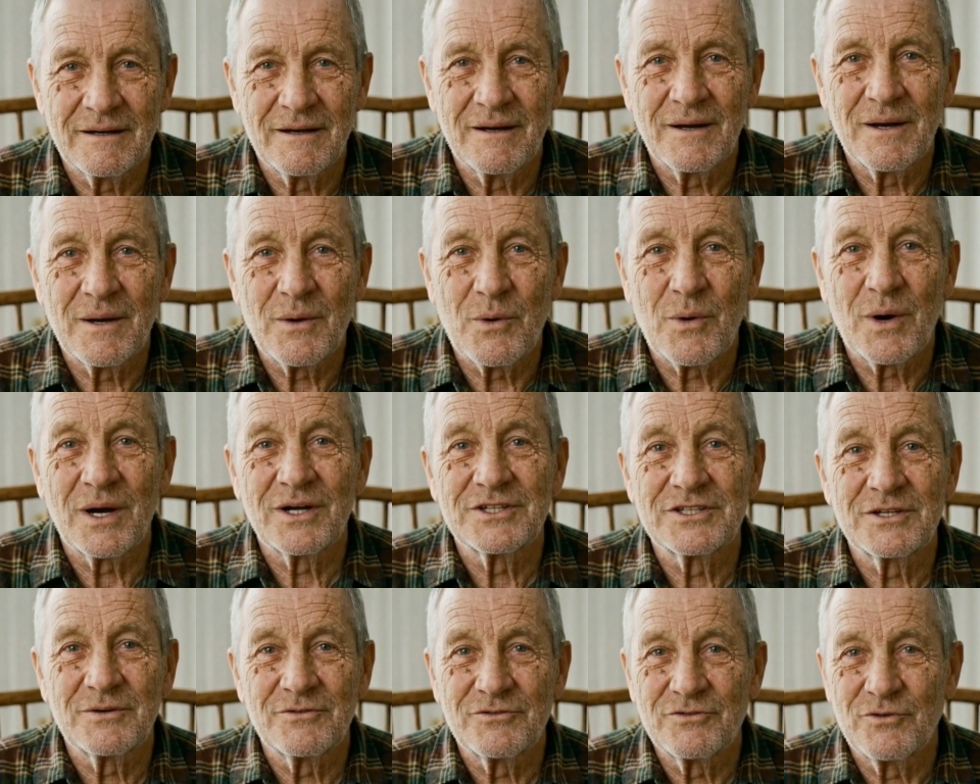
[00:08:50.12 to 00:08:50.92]

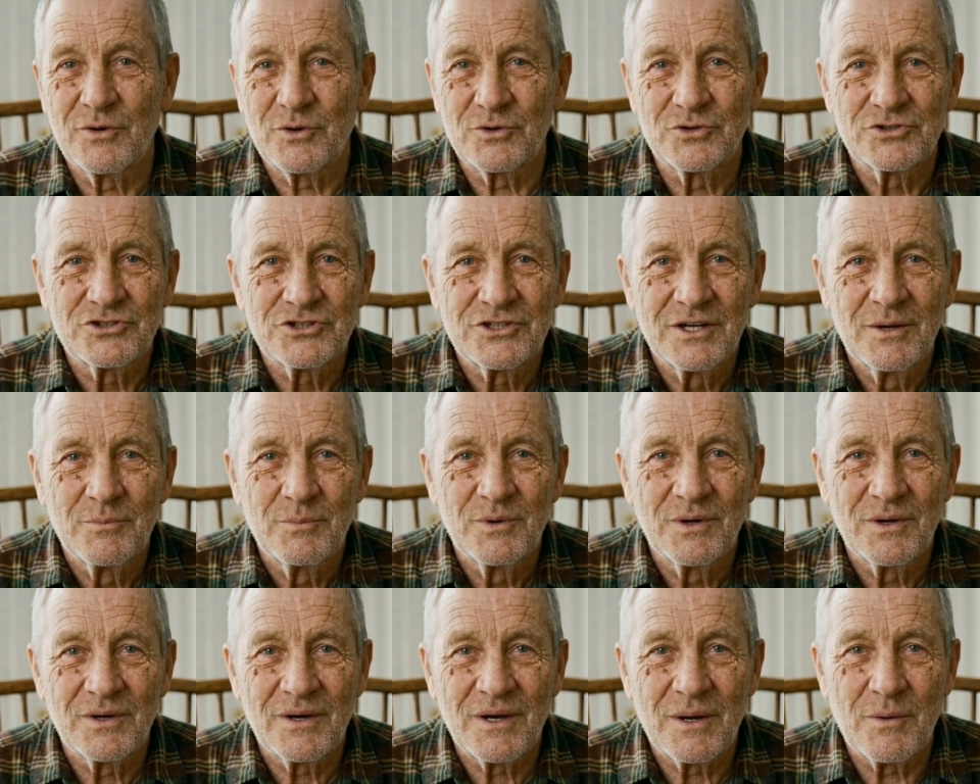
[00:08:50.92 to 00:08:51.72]
Across a full
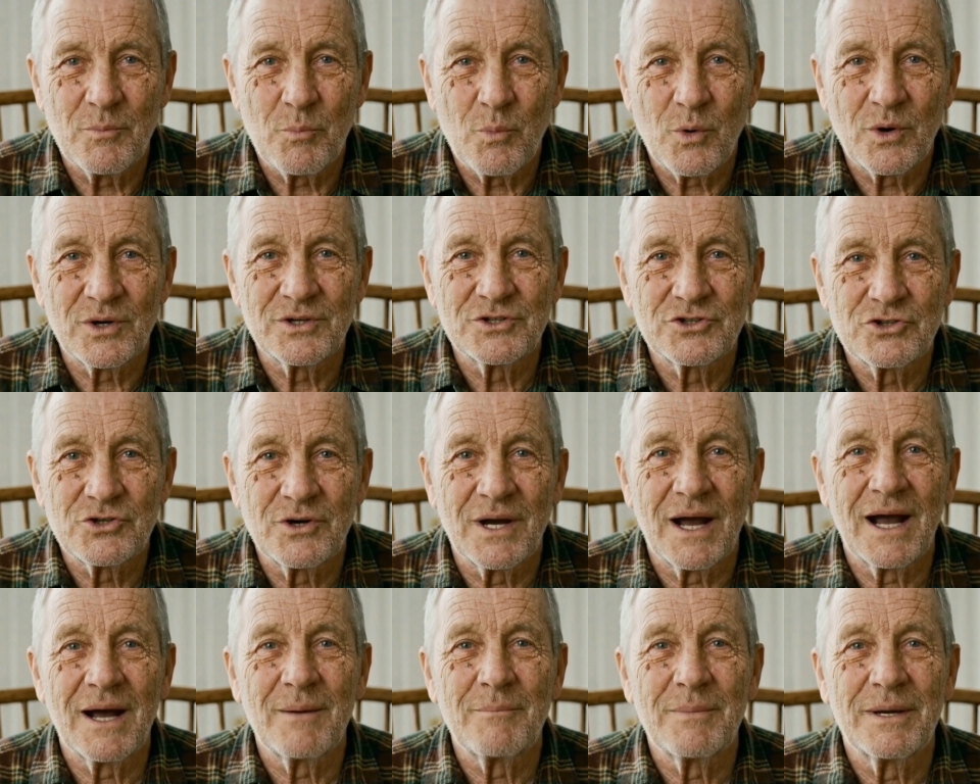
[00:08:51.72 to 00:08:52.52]
summer on one
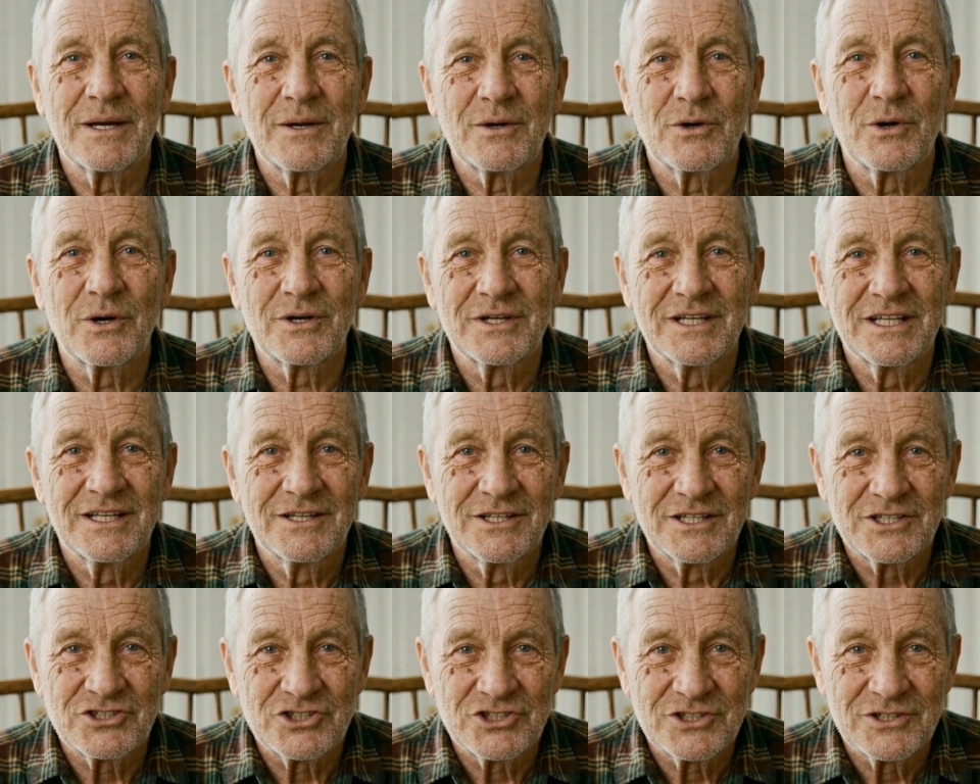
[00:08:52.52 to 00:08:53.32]
trap in good
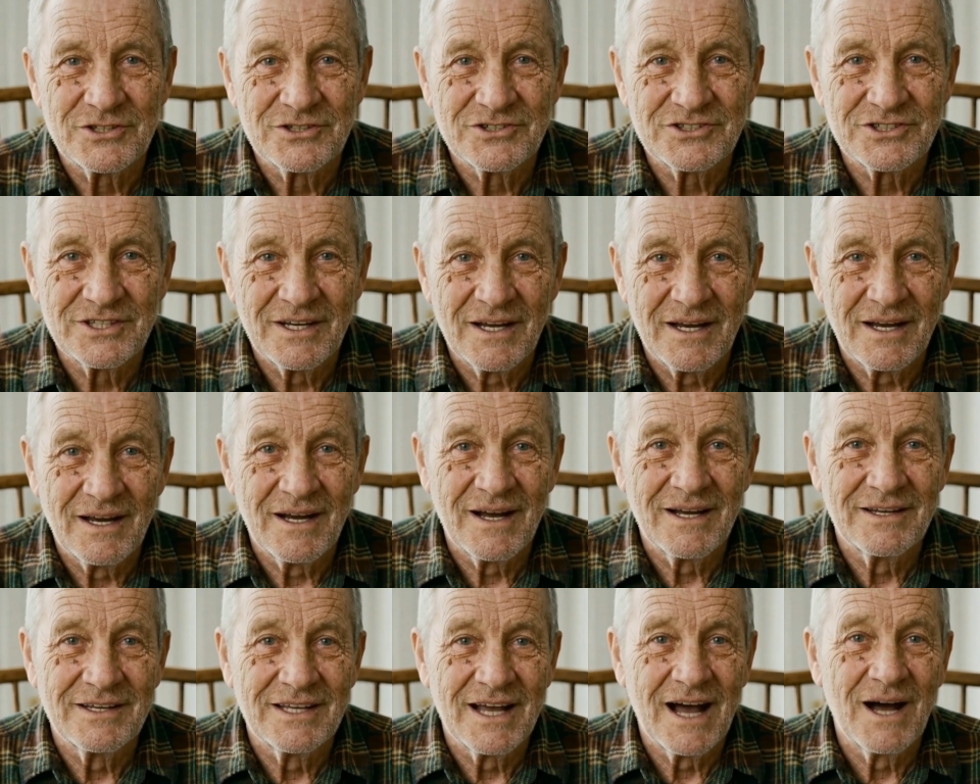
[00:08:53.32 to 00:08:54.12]
conditions,
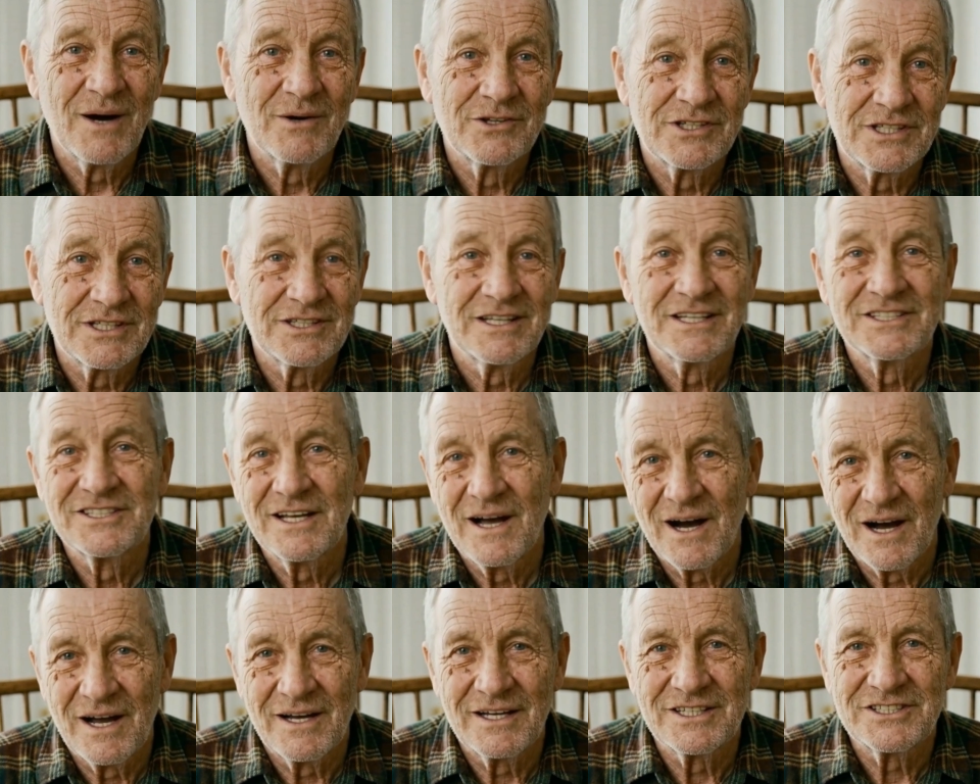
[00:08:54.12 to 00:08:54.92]
1,000 is
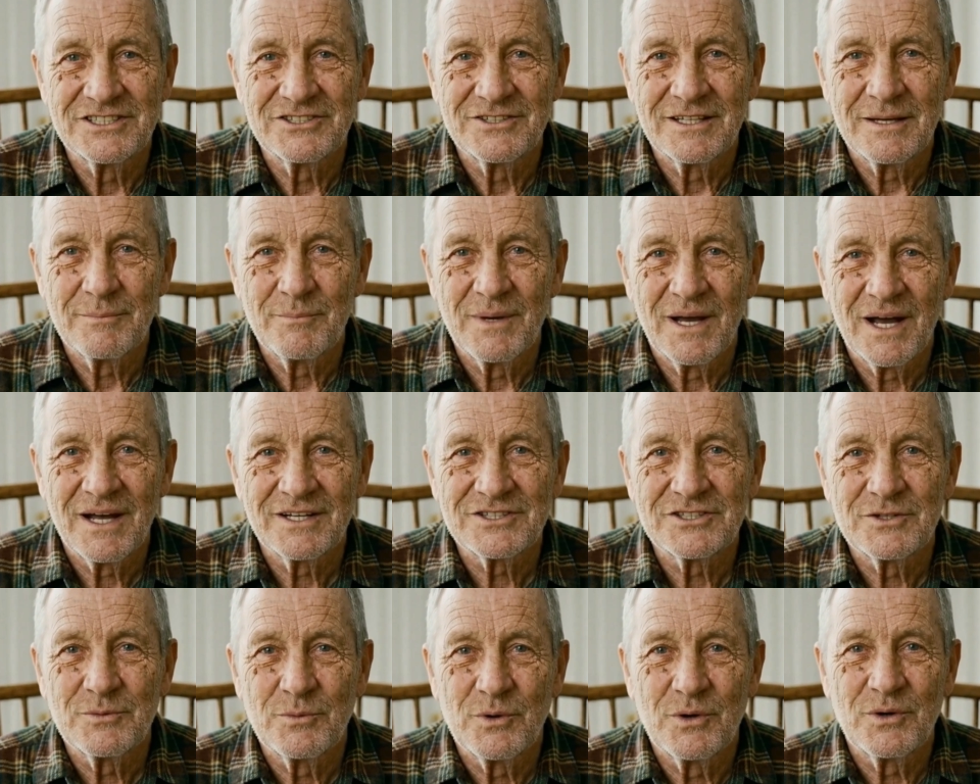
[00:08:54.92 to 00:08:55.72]
honestly
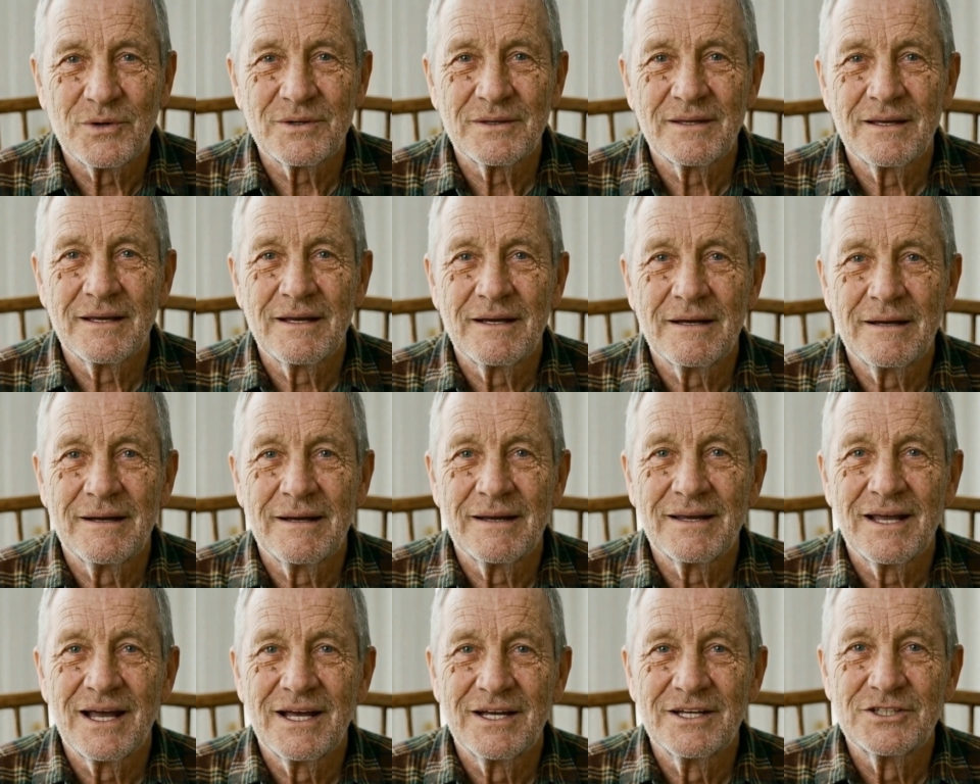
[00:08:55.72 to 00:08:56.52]
possible.
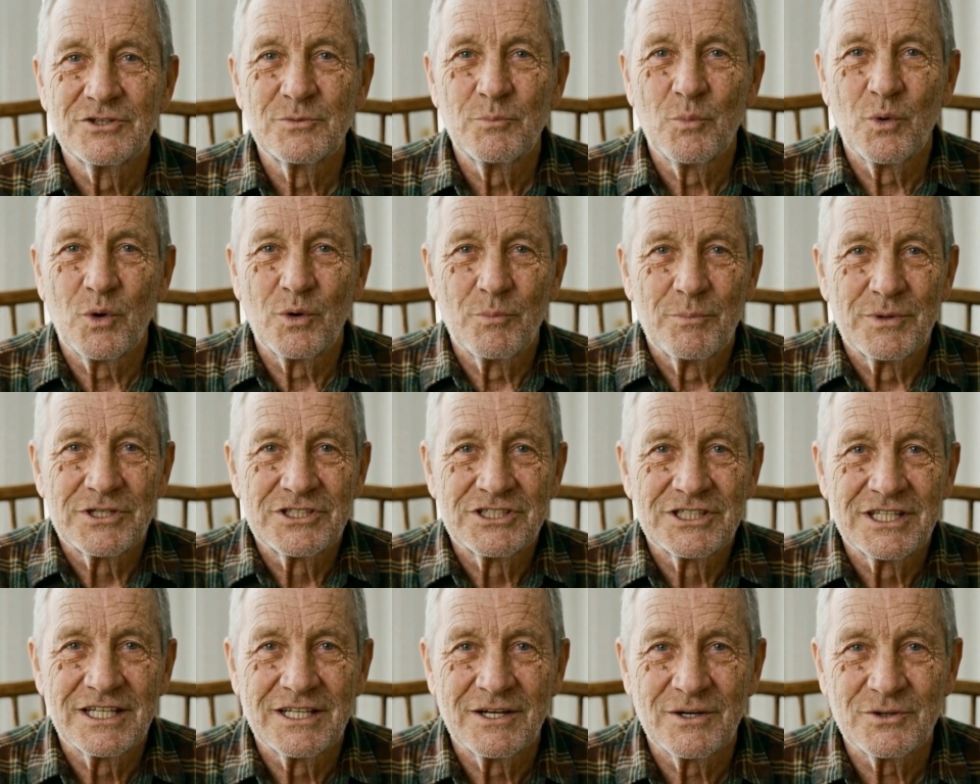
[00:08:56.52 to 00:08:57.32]
That is more
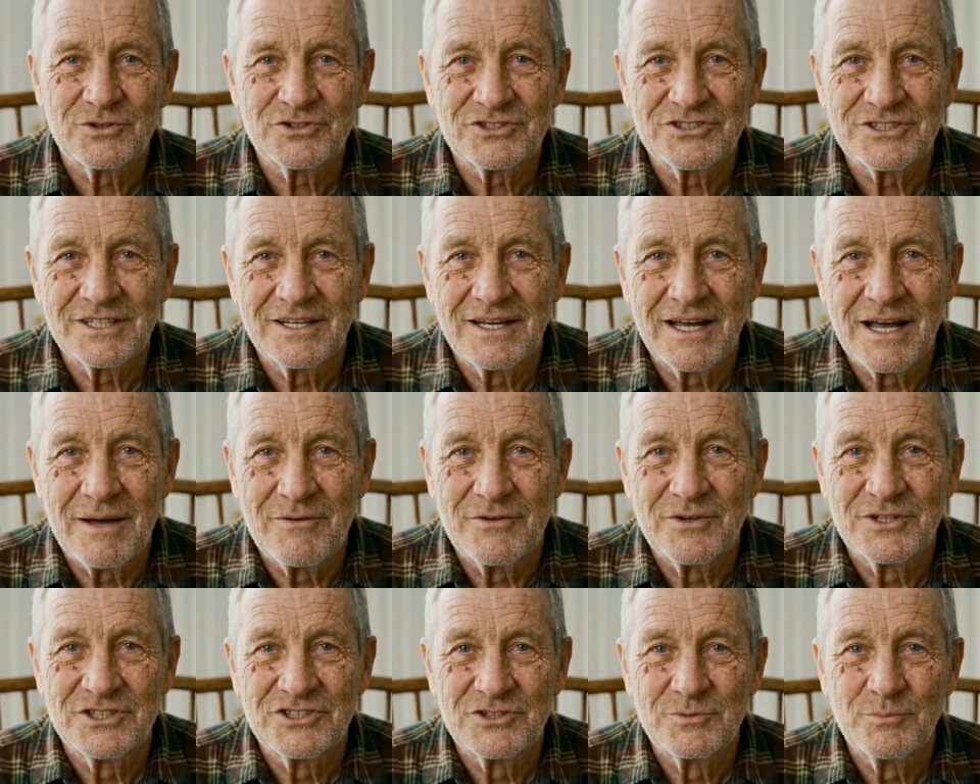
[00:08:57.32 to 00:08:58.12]
mosquitoes than
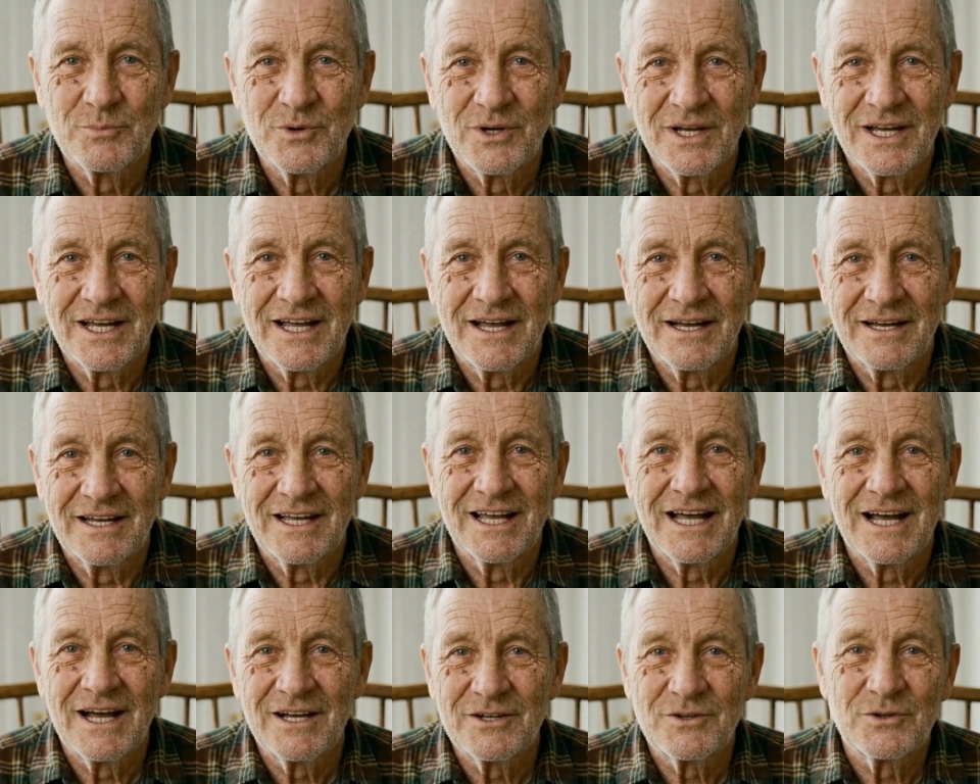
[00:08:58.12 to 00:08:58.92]
every spray and
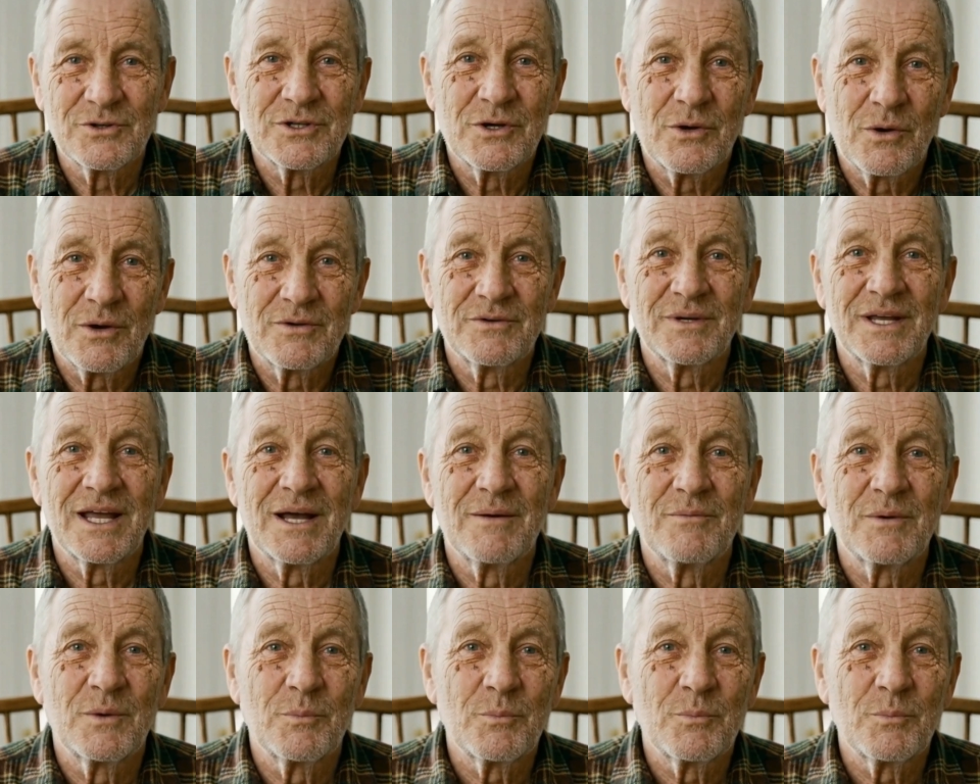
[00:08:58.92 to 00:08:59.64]
candle you have ever